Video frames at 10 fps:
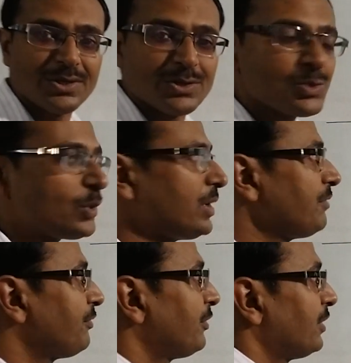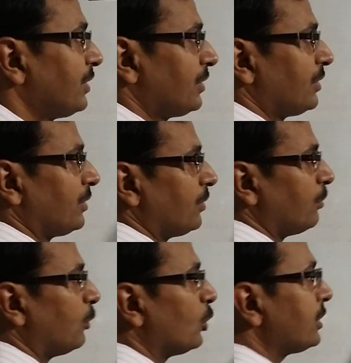So if
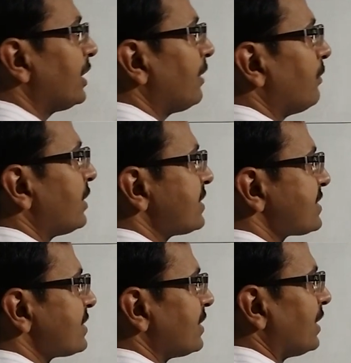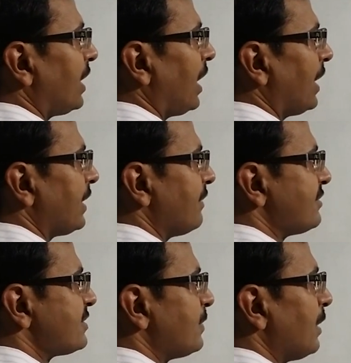both the numbers are
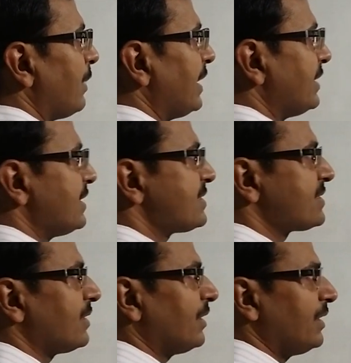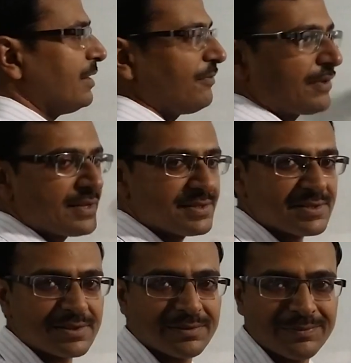divisible by this
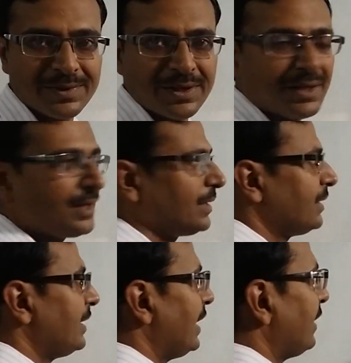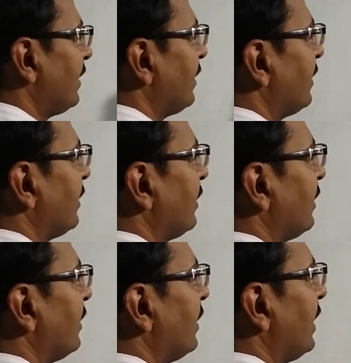difference, then
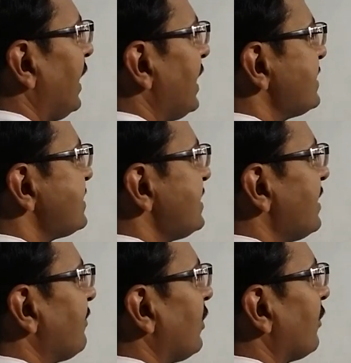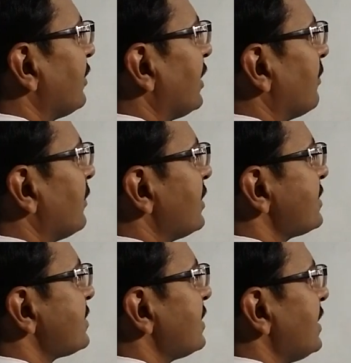HCF of the
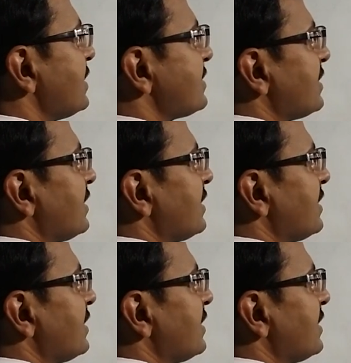numbers is